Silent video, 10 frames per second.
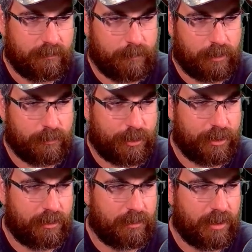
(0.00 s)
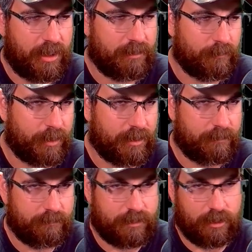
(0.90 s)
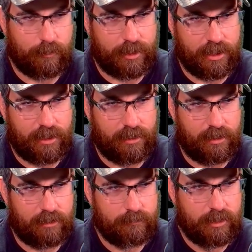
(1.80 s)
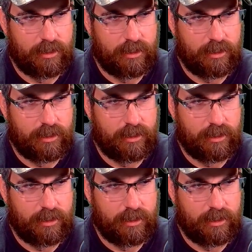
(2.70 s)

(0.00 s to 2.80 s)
I'm not gonna shit on that. We got